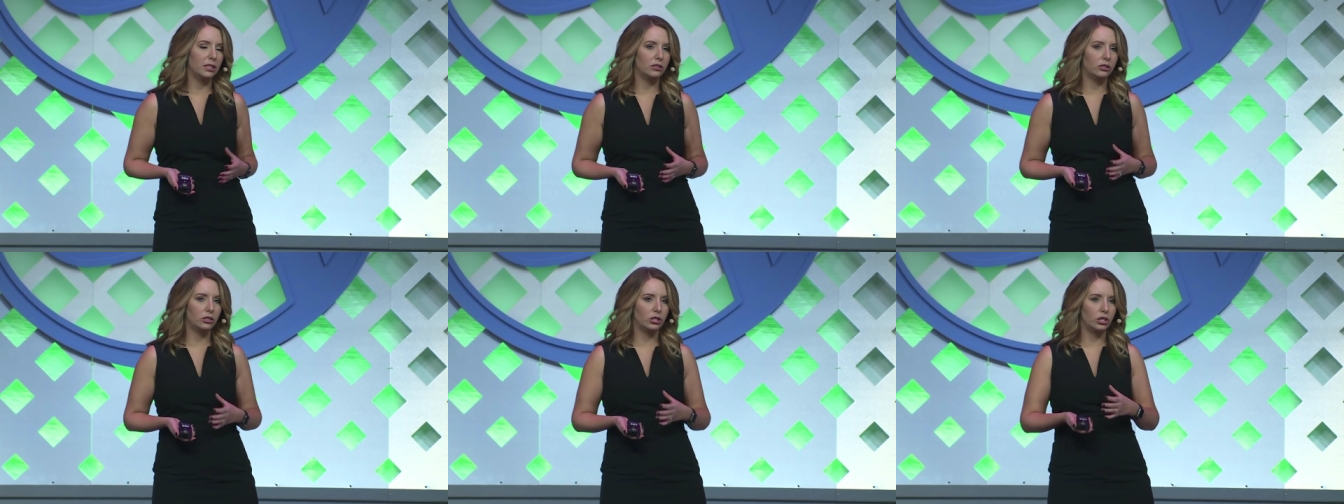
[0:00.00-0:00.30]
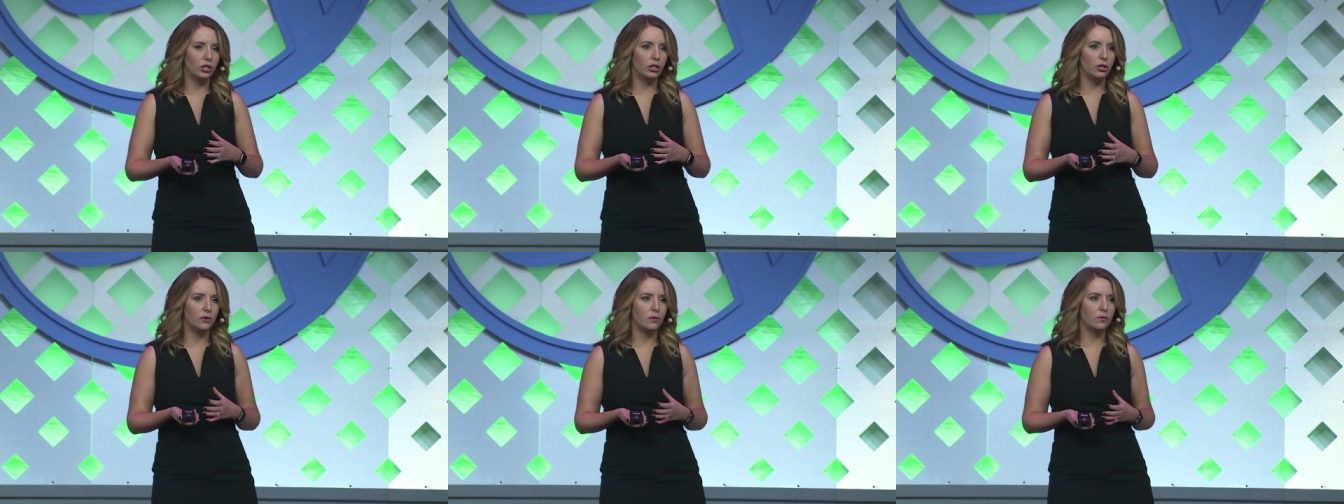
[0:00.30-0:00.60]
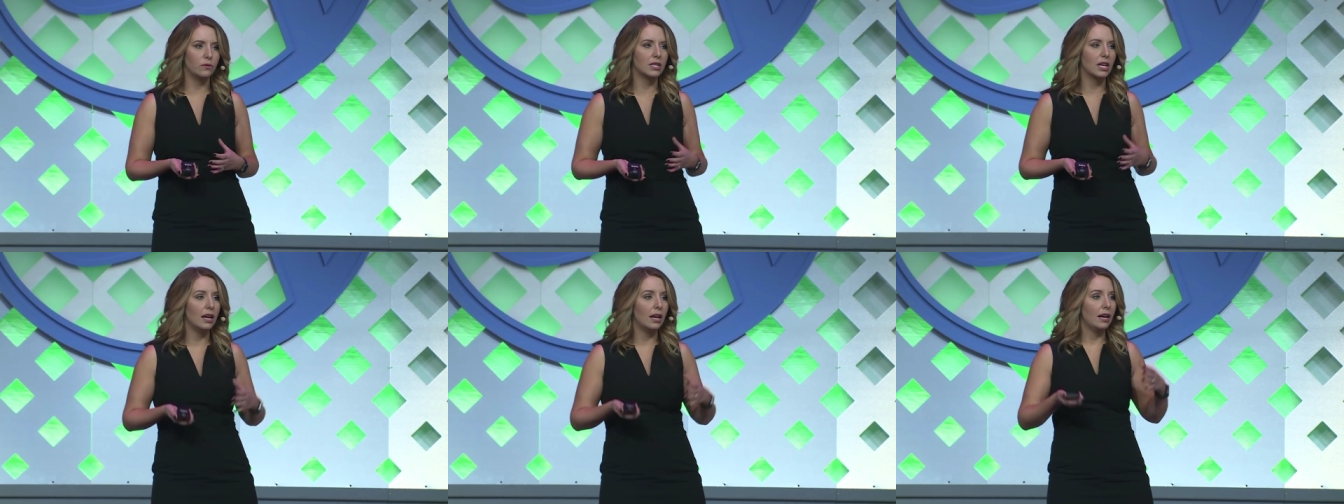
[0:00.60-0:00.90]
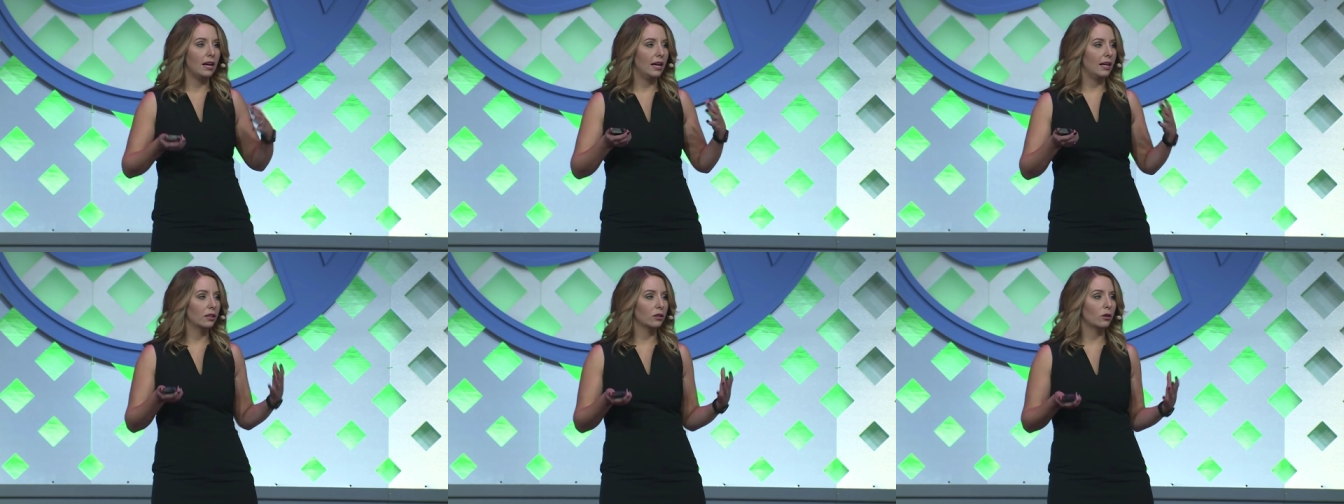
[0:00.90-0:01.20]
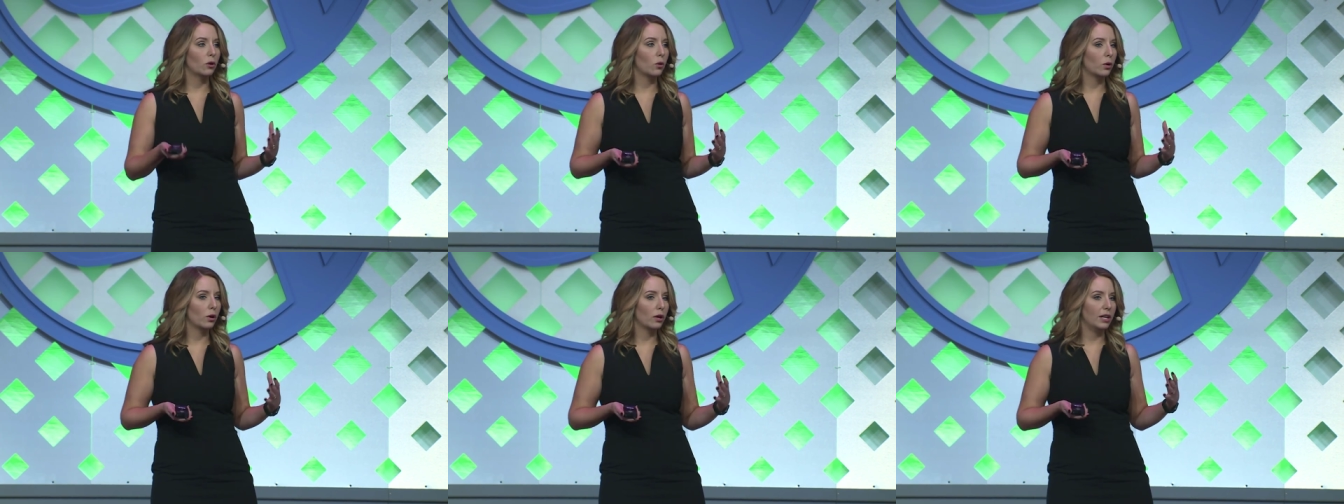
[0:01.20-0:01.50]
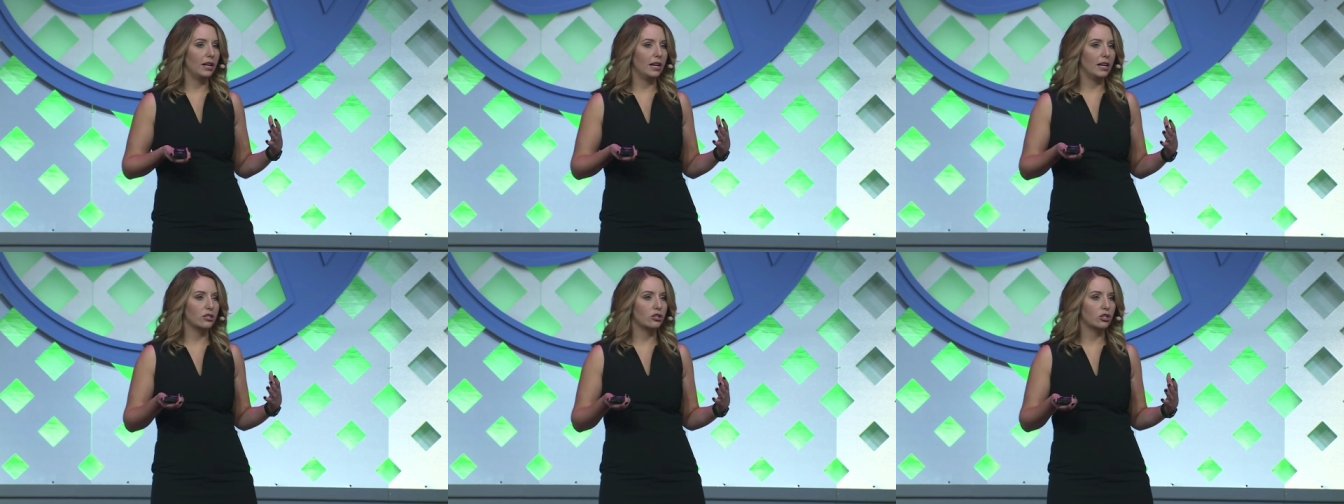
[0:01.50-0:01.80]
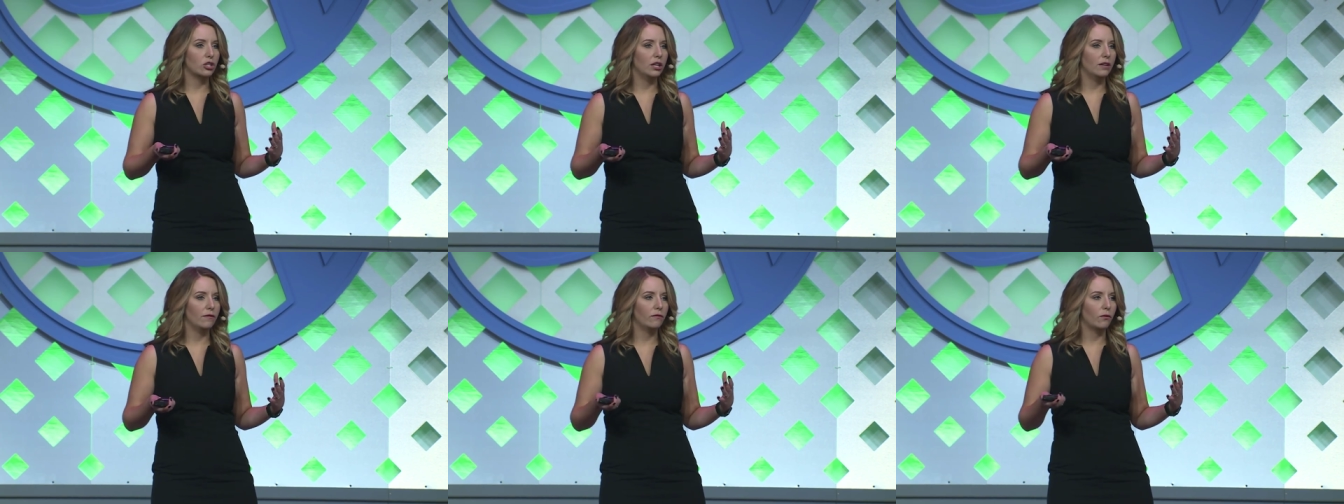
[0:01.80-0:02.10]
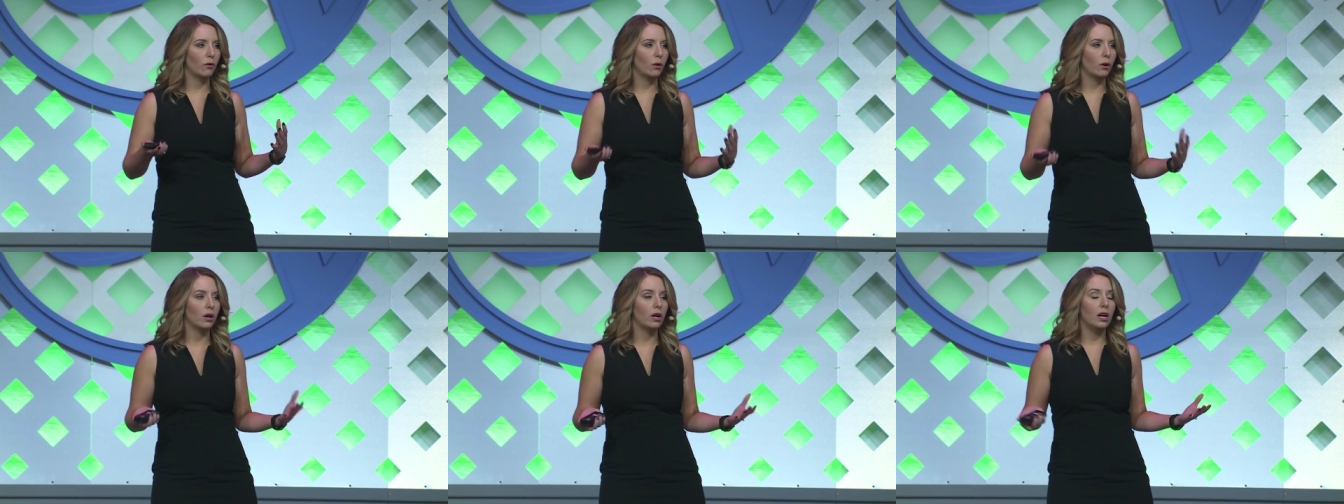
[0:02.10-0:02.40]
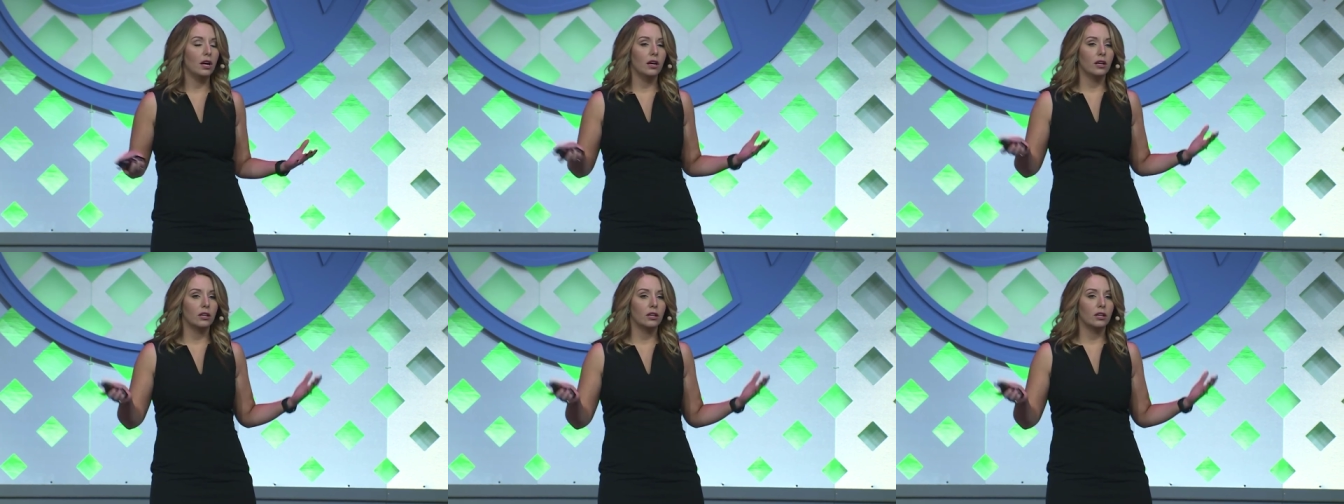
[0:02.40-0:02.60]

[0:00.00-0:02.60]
it to use in coordination for